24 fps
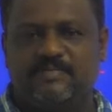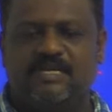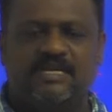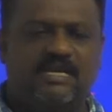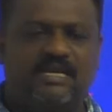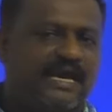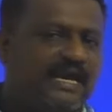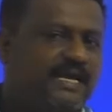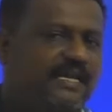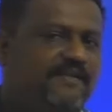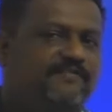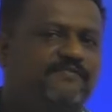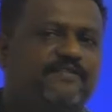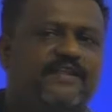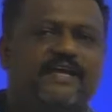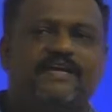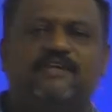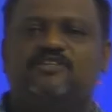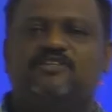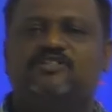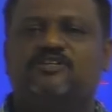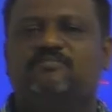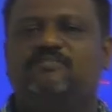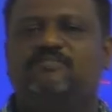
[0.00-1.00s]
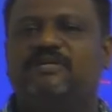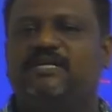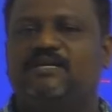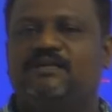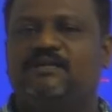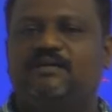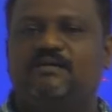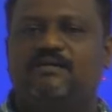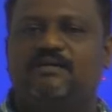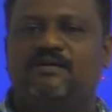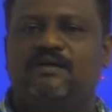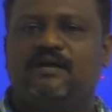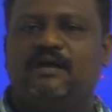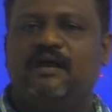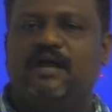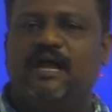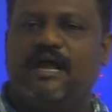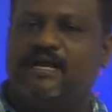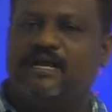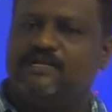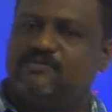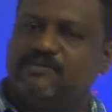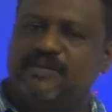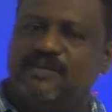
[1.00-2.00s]
Carry flag is a bit,
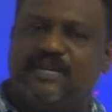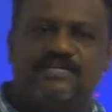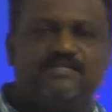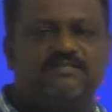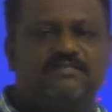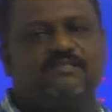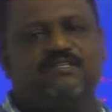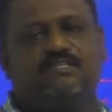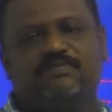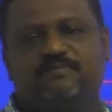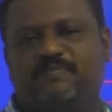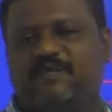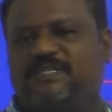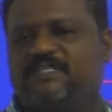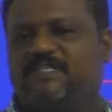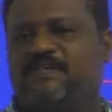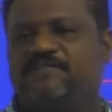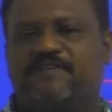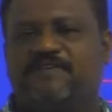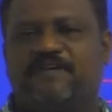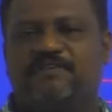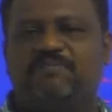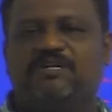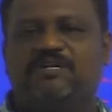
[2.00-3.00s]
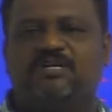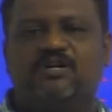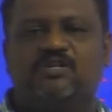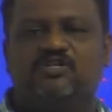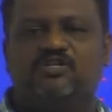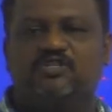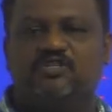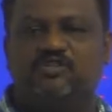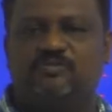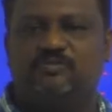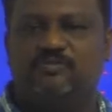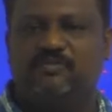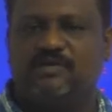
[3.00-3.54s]
as well as a specified bit also